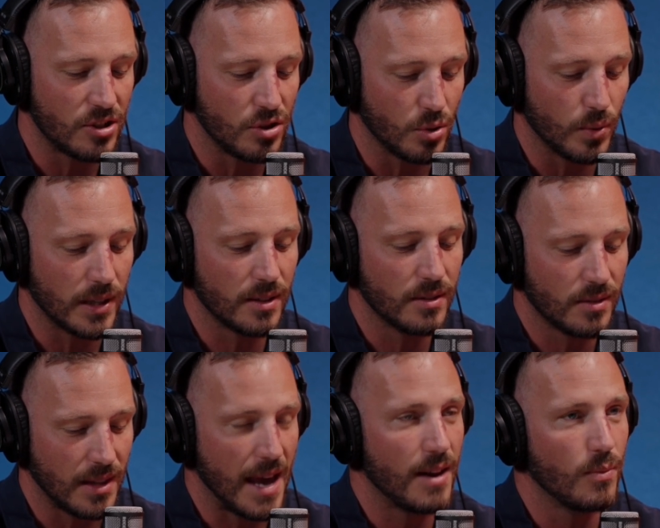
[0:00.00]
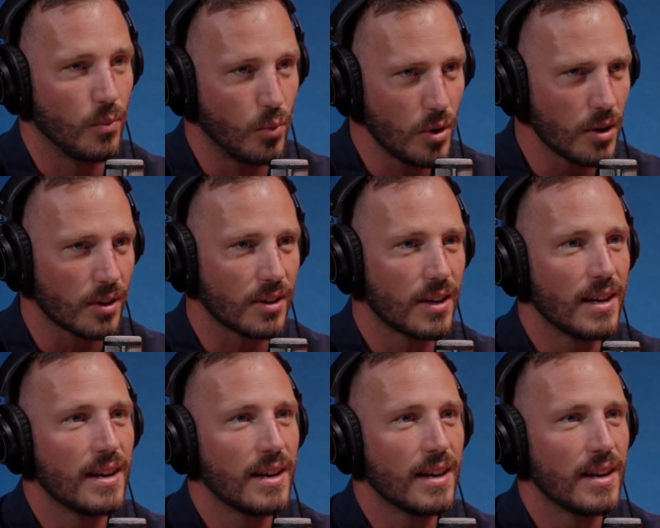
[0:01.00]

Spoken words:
doing that work.